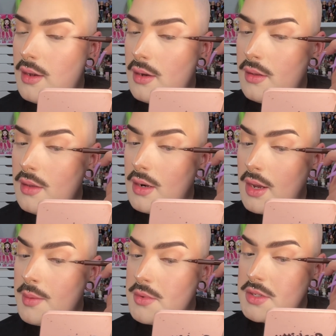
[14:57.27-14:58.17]
And then
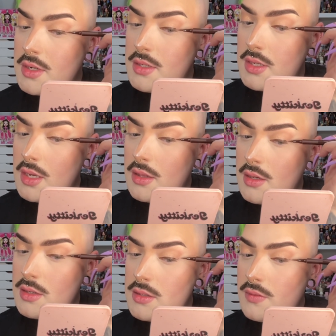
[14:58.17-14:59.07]
I'm just going to take
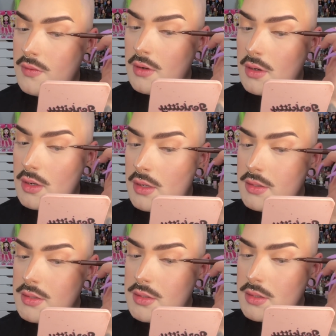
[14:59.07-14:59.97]
this for a
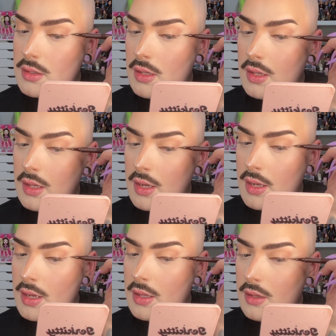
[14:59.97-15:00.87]

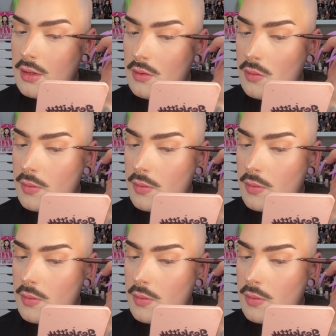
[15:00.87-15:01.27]
slight little